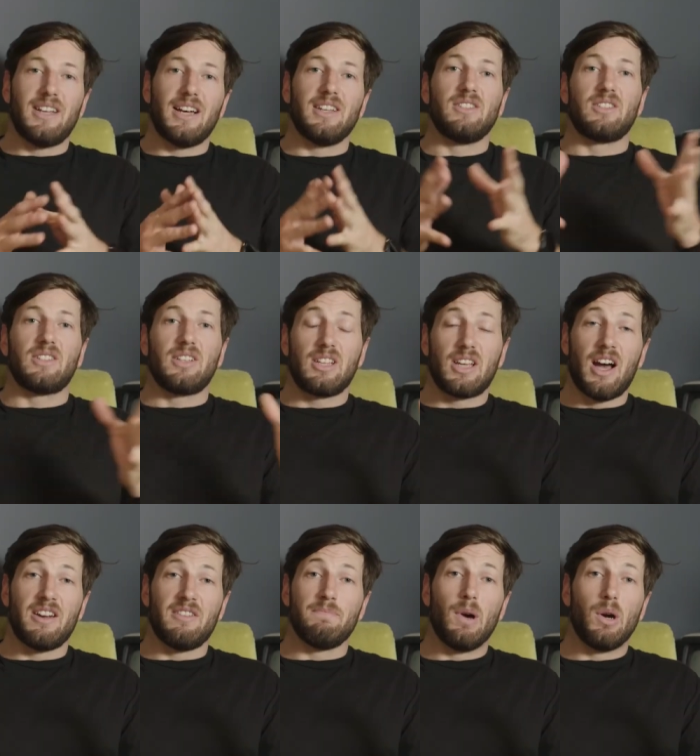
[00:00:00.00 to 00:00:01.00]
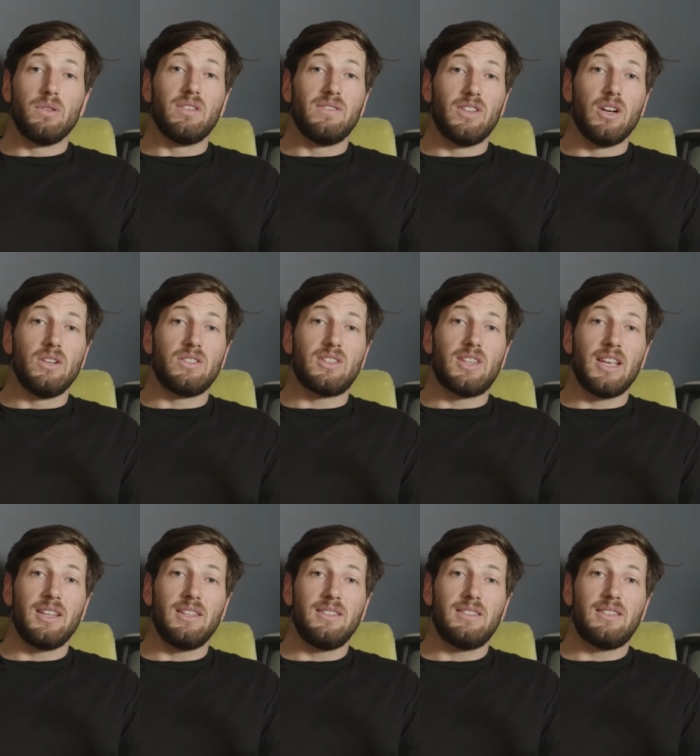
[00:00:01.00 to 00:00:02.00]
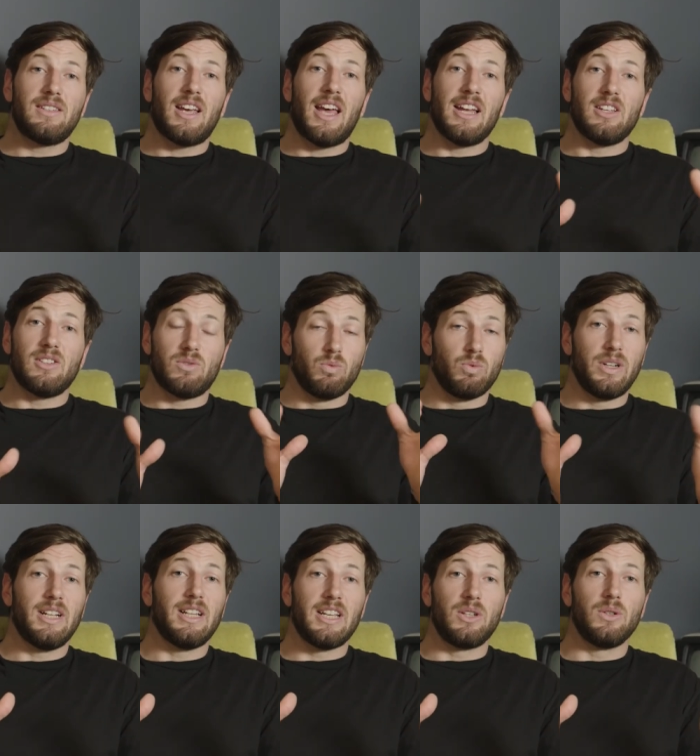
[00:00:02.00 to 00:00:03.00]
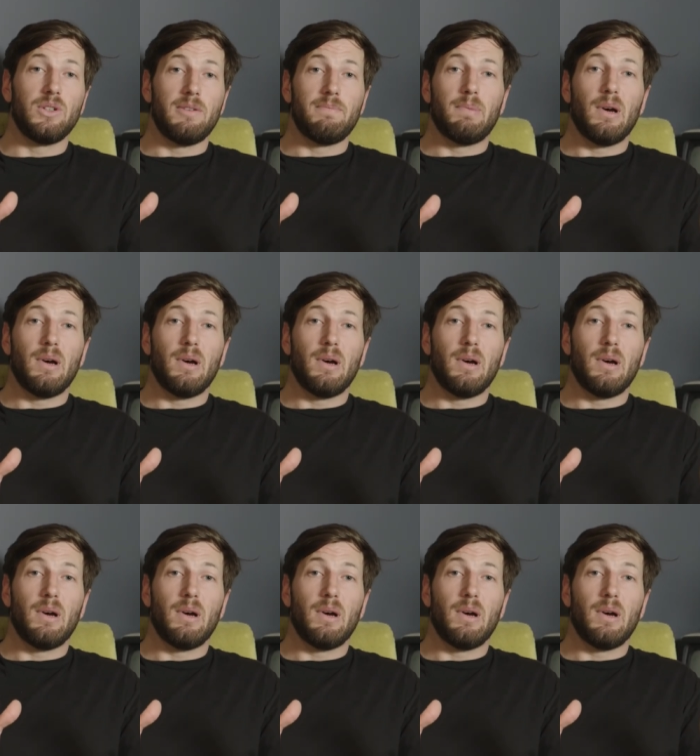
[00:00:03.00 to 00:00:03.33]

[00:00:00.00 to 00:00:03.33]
does kind of both of those things, and it's really good at